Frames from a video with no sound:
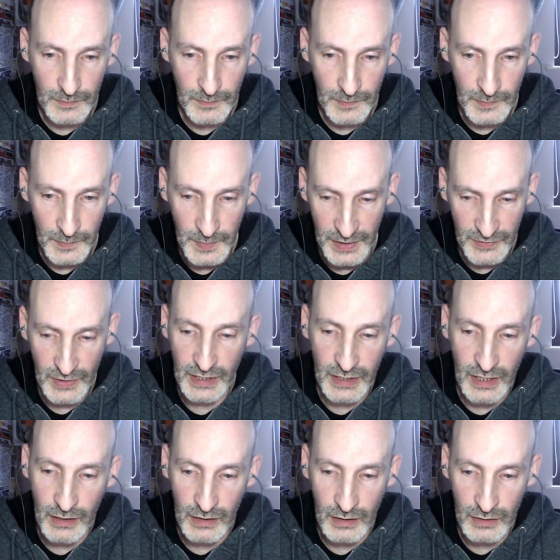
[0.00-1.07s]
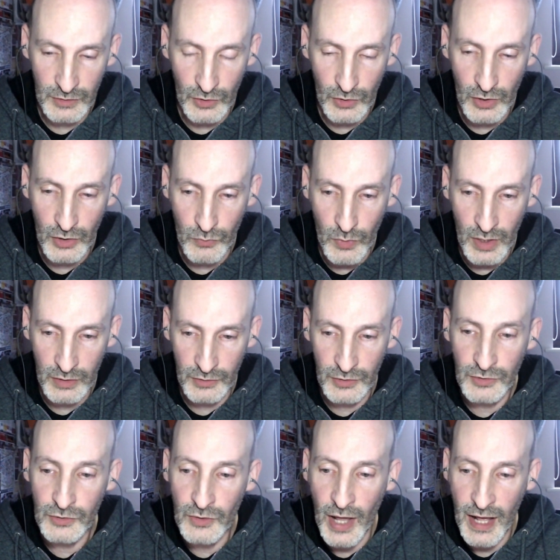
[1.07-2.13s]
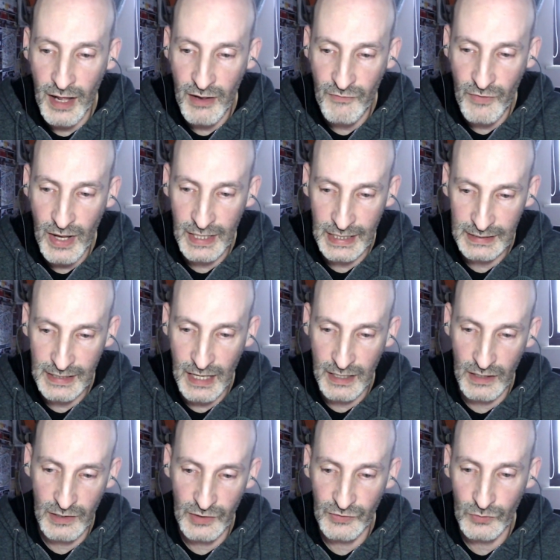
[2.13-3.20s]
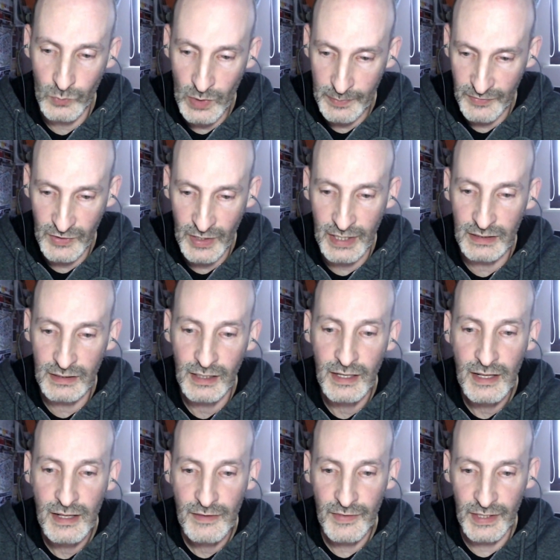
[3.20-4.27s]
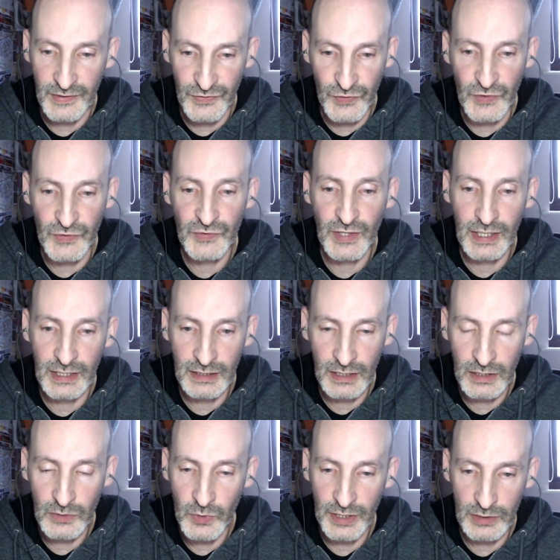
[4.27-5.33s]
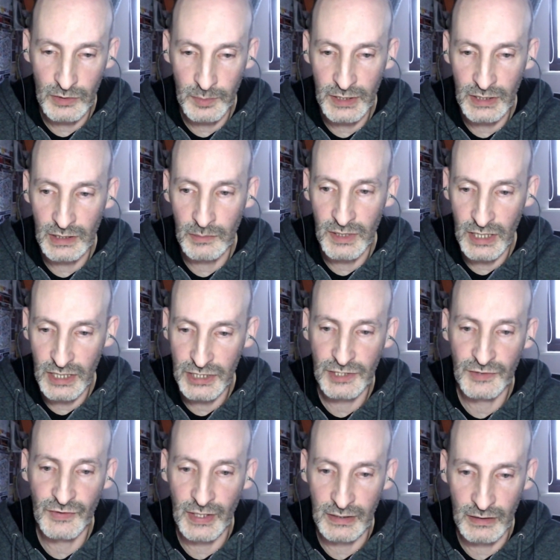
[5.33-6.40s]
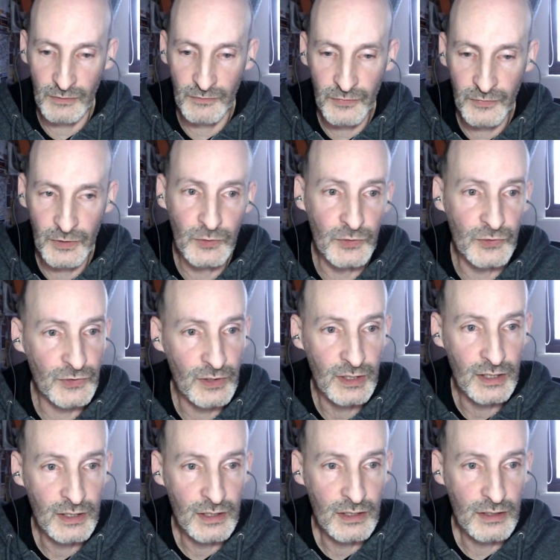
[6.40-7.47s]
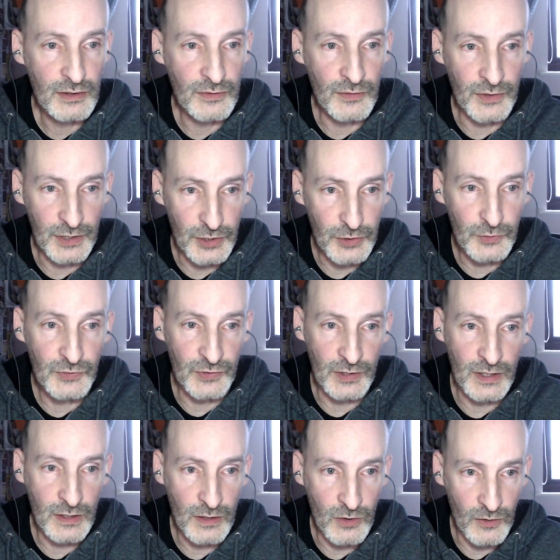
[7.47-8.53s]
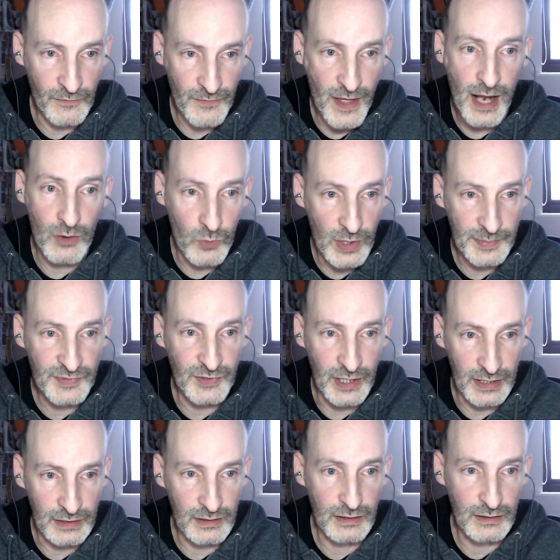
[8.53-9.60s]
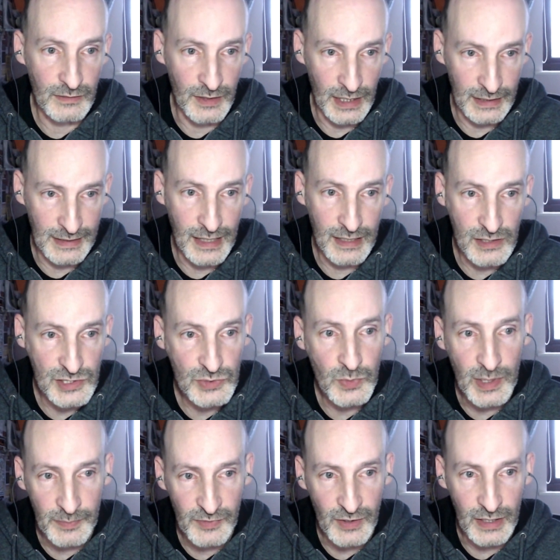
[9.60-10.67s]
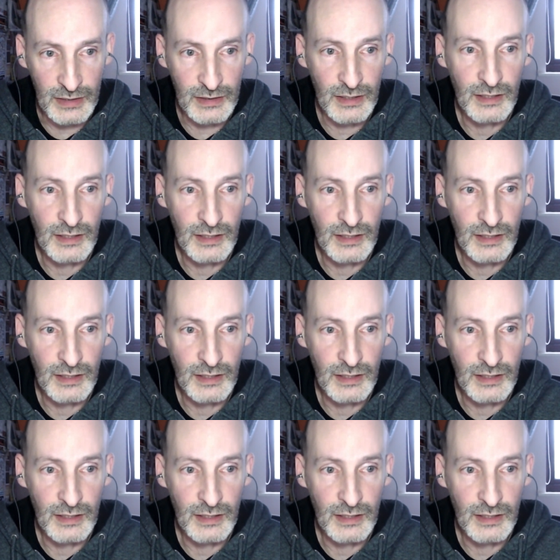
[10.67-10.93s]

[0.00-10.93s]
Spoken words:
basically you have an attacker's website that is designed in a way to be malicious and confuse the user of that website, the attacker's website,